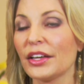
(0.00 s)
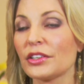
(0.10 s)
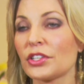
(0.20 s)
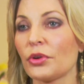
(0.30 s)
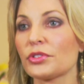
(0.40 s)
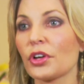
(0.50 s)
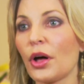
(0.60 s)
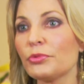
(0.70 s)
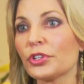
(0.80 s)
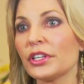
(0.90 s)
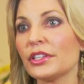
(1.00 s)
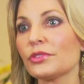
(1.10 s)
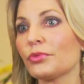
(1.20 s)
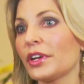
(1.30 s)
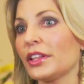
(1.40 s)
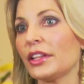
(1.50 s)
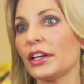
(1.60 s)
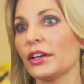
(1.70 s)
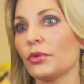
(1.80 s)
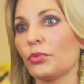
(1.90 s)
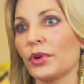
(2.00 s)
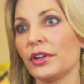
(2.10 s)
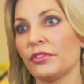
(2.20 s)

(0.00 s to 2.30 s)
So Sculptra is one